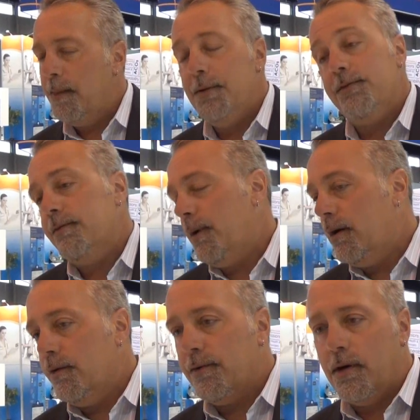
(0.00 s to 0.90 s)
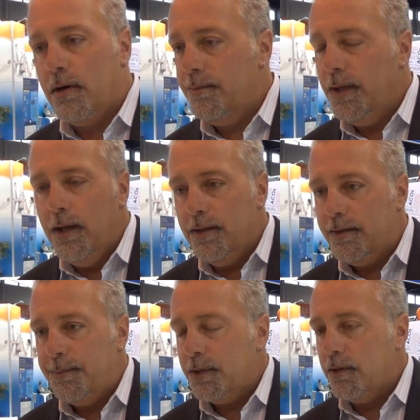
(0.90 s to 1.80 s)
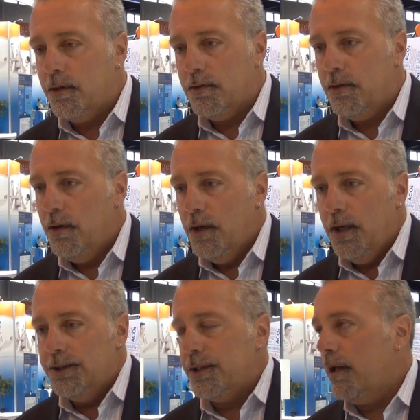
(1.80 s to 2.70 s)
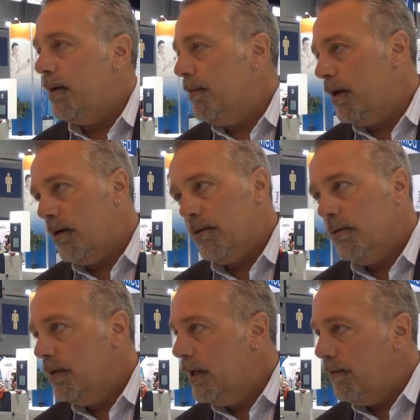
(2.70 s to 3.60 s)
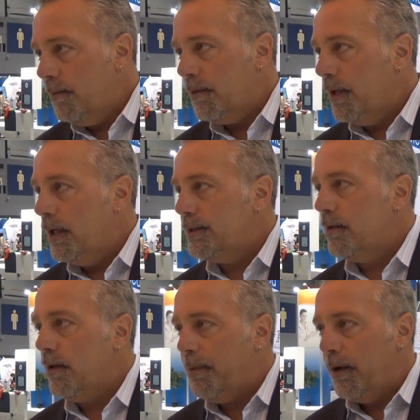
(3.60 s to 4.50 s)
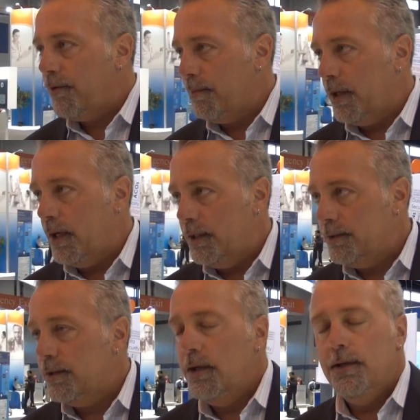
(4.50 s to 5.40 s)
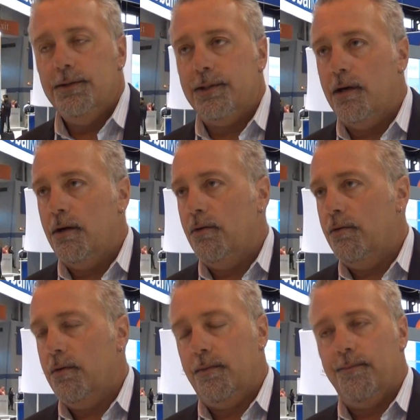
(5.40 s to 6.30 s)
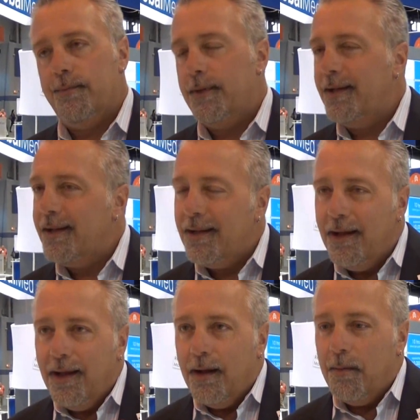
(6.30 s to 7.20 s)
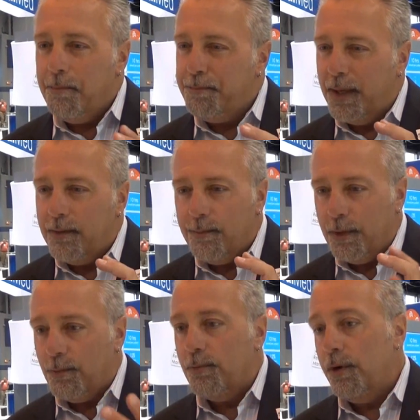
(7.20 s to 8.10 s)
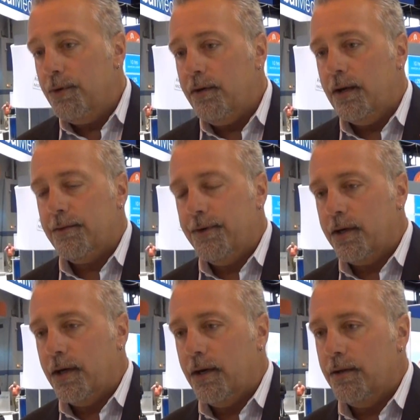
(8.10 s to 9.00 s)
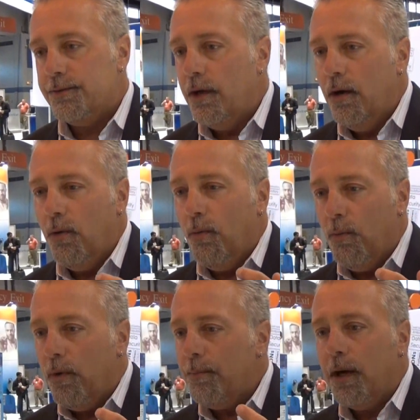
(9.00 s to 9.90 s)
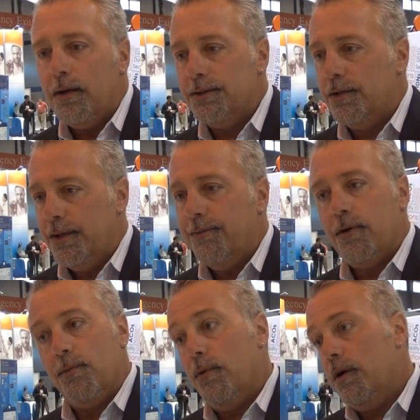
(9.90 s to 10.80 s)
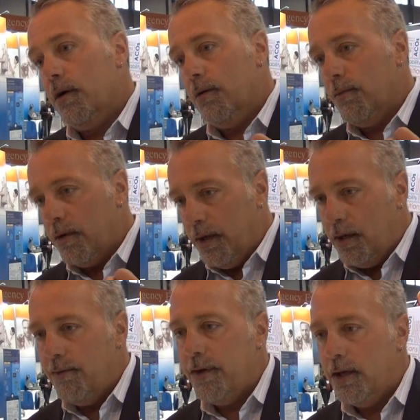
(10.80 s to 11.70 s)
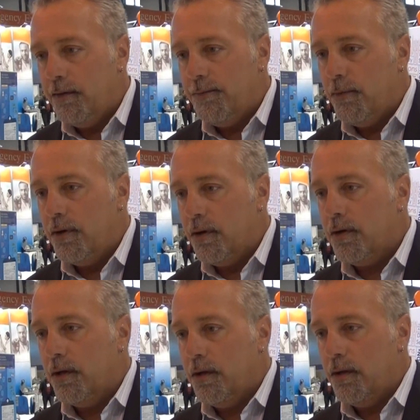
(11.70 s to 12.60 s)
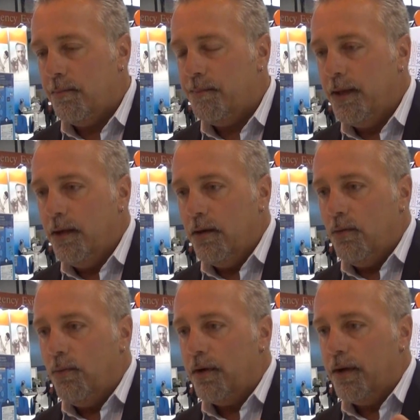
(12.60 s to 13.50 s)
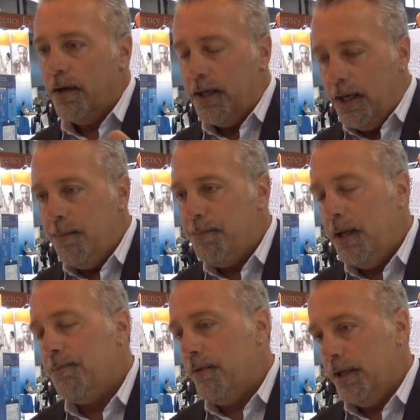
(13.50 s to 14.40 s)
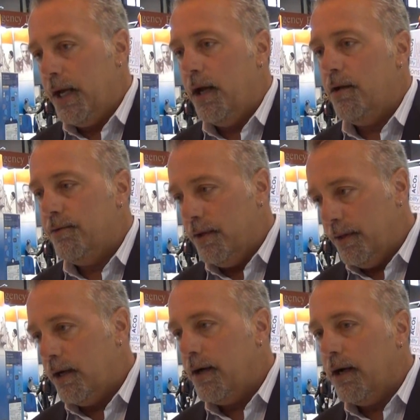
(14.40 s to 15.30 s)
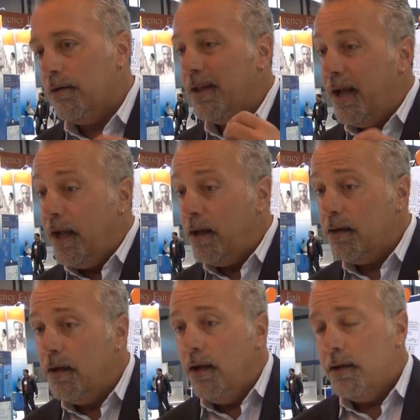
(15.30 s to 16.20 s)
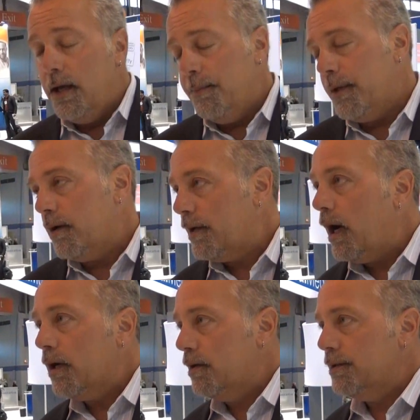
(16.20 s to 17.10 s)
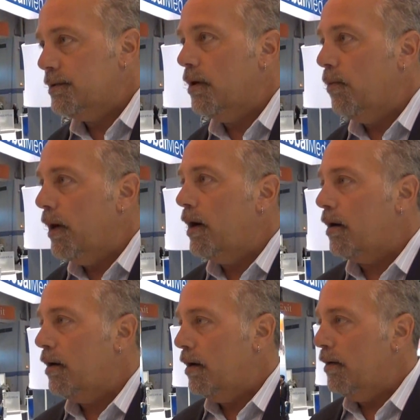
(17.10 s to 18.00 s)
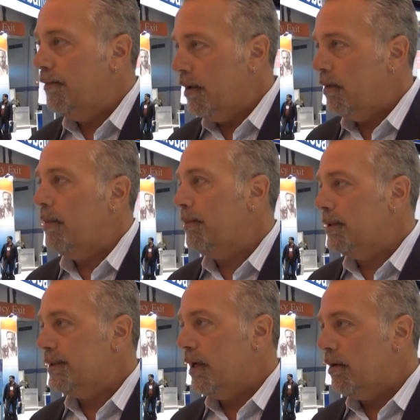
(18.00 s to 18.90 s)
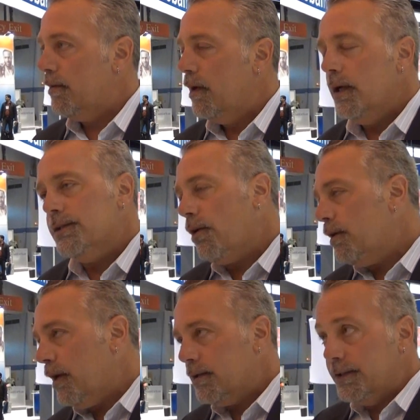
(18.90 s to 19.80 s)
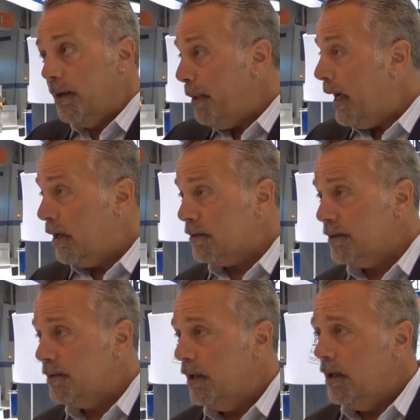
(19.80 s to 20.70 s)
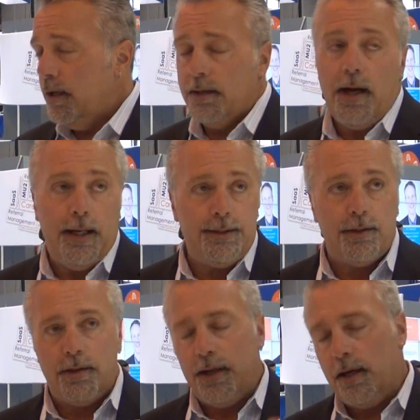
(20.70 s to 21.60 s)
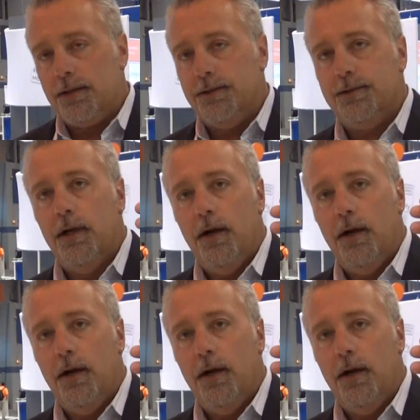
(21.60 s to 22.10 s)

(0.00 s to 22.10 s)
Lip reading: business models are the typical Gillette model. Give them the razor, they'll pay for blades. So, but what we really have to figure out is what models are different, what are innovative, what are gonna keep people engaged in their health and keep their doctors aware of their members' health. Because all doctors have panels. In Kaiser, our doctors